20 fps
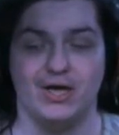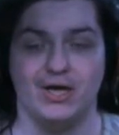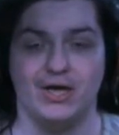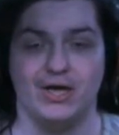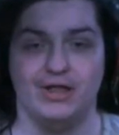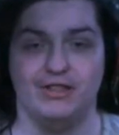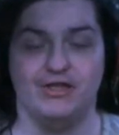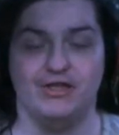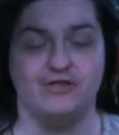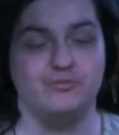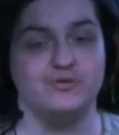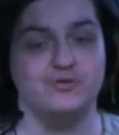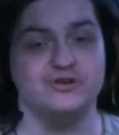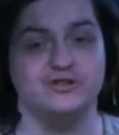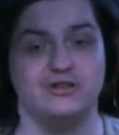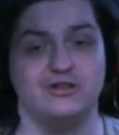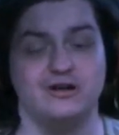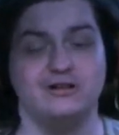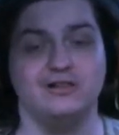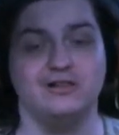This was
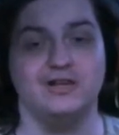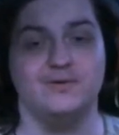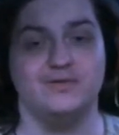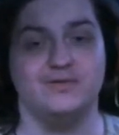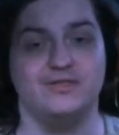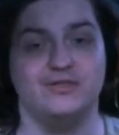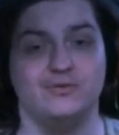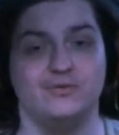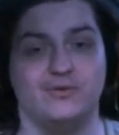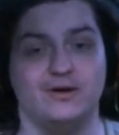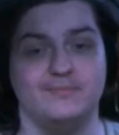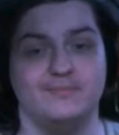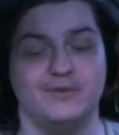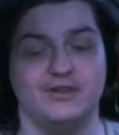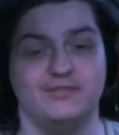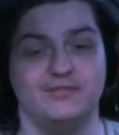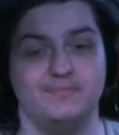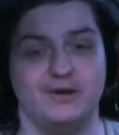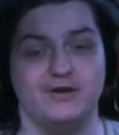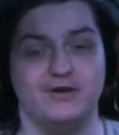luckily within the 1
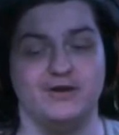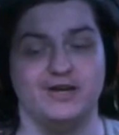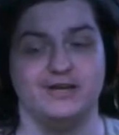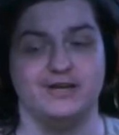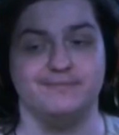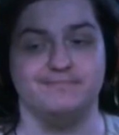month period.